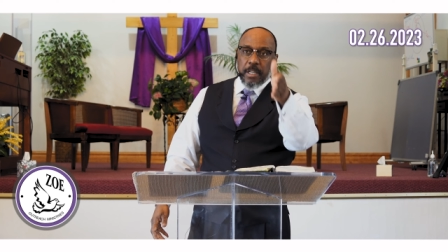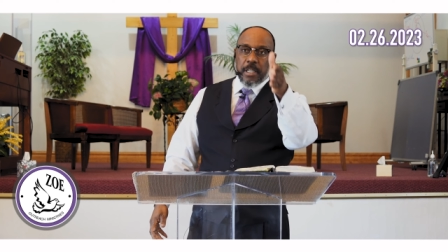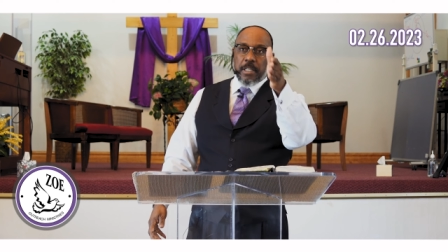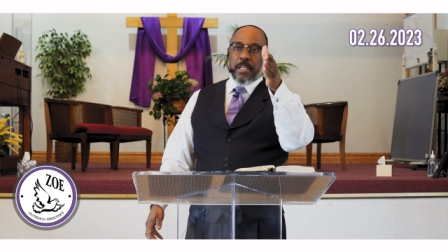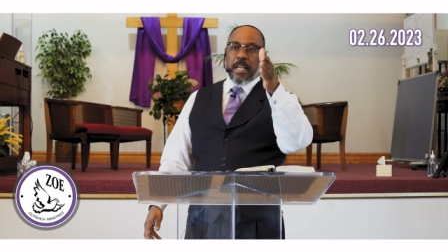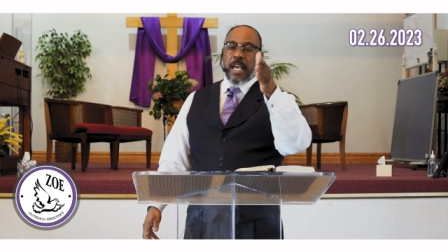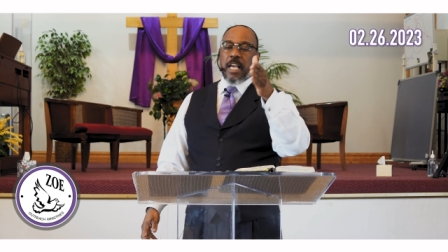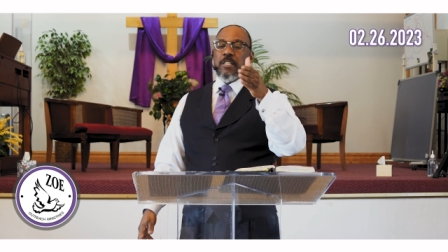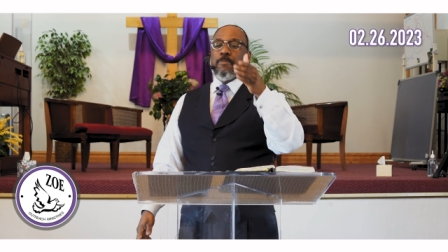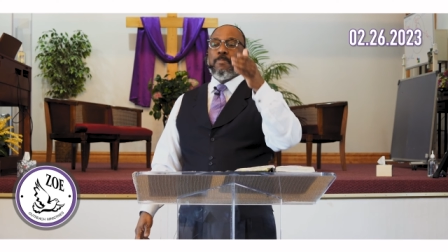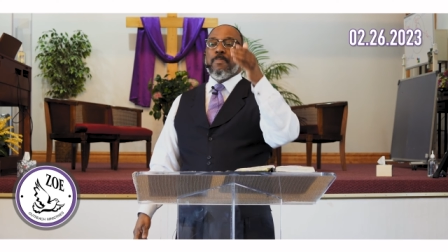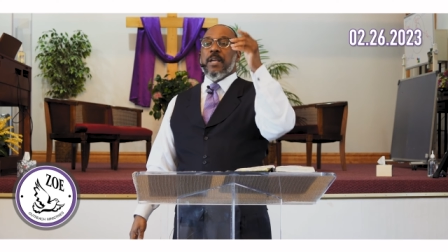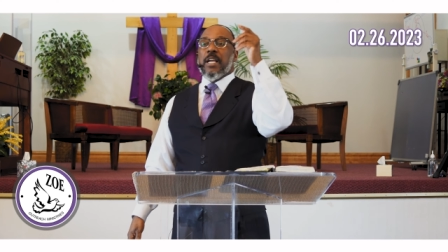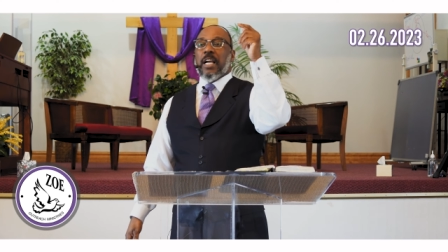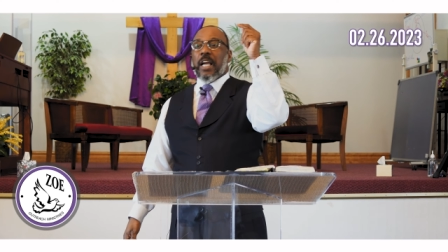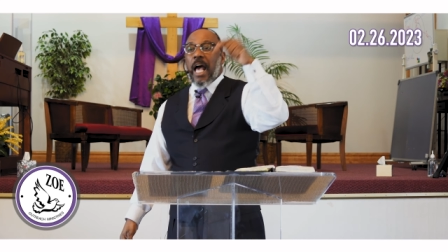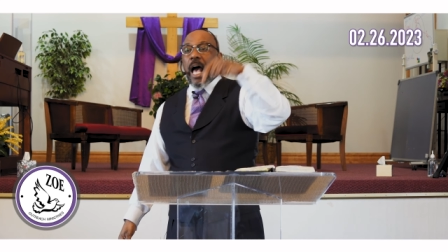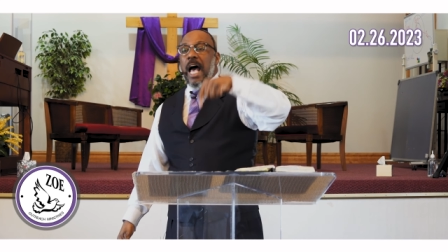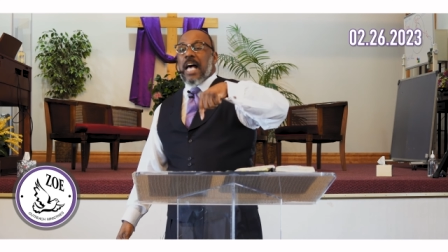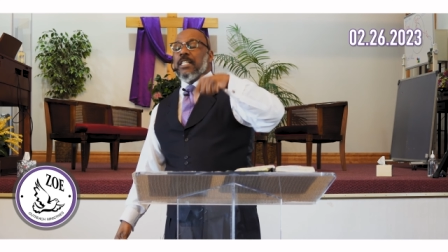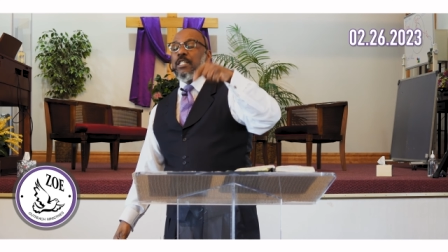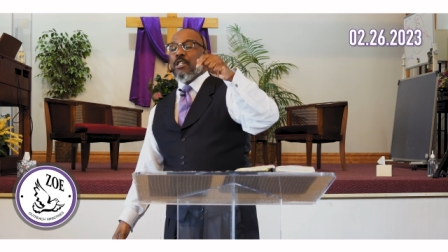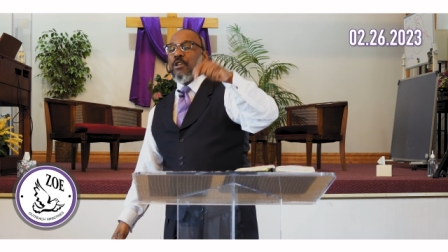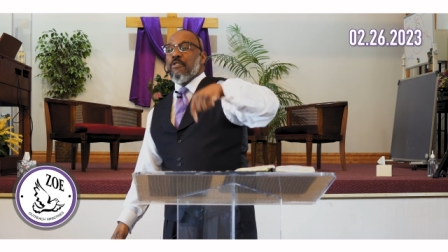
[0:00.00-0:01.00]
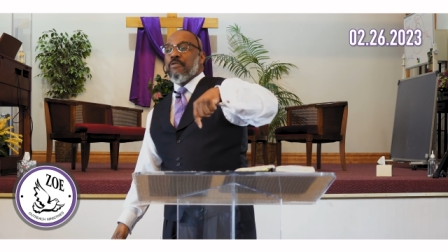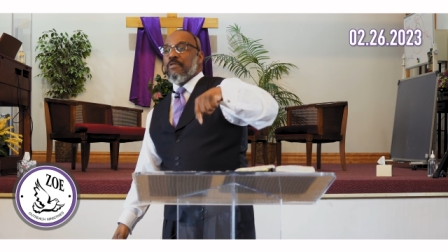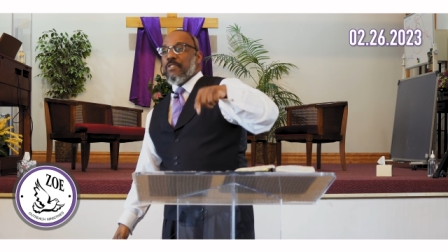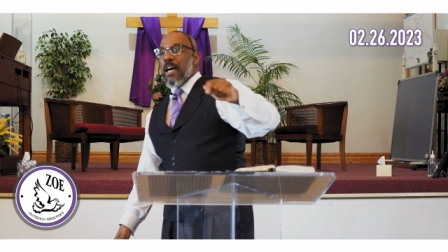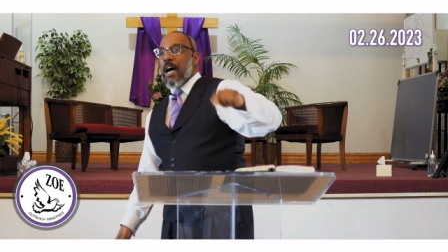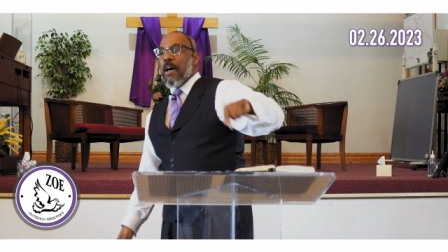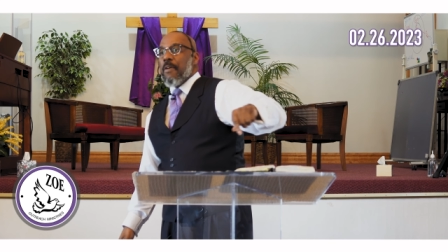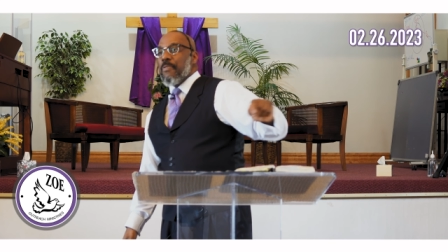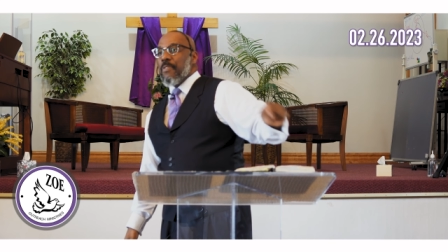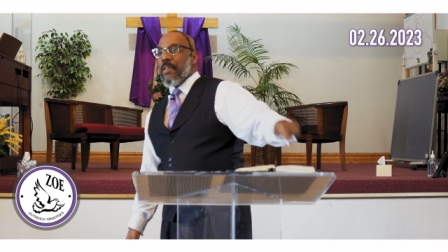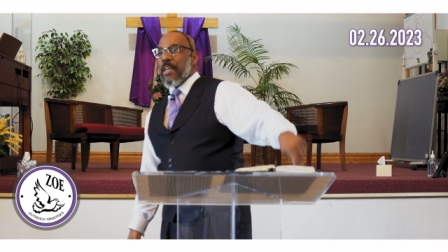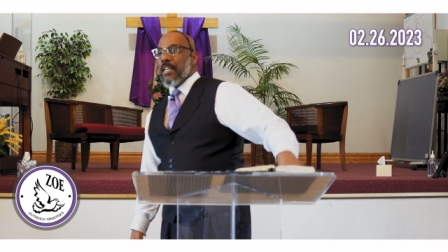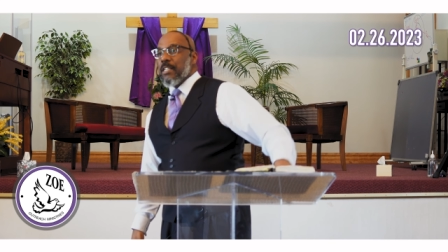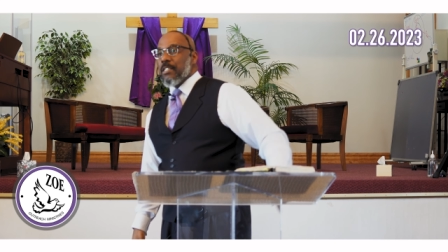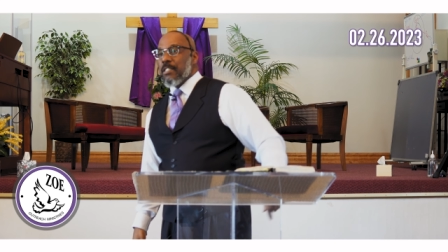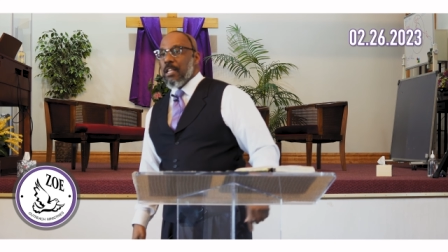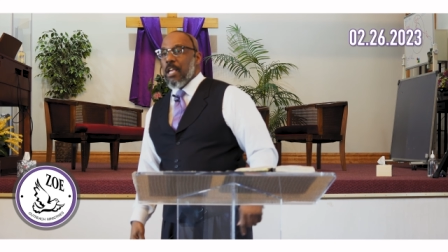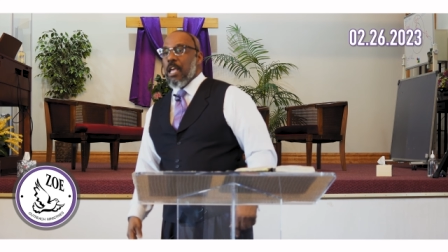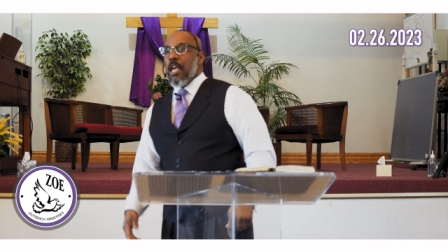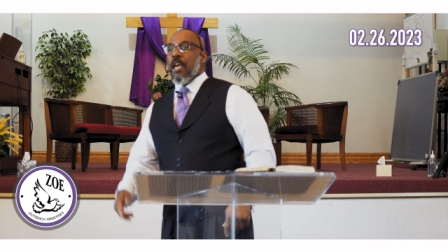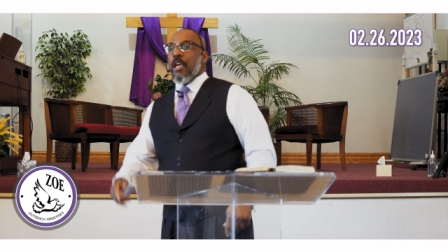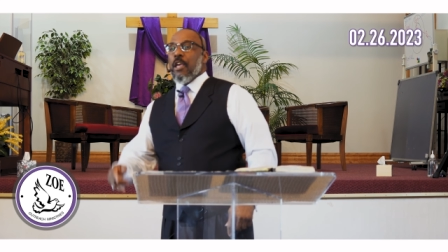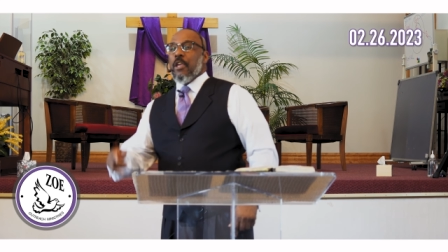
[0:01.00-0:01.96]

he says, because you've done this,